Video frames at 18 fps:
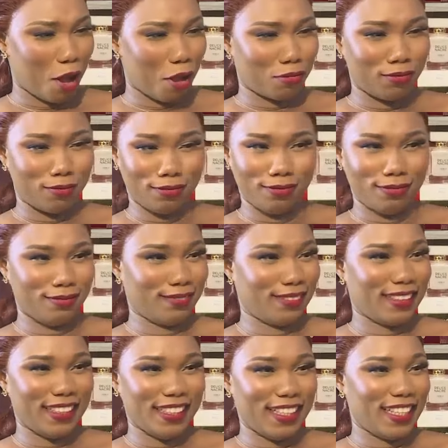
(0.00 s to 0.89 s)
I'll be
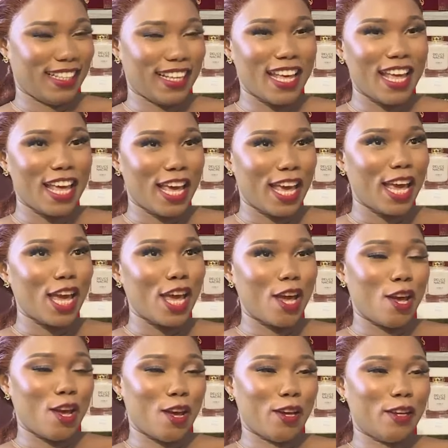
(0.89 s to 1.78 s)
wallowing in, in
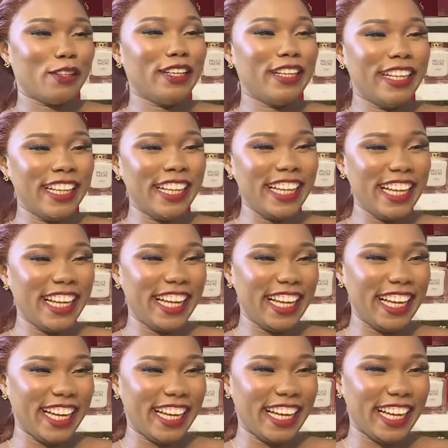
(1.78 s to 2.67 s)
pain, you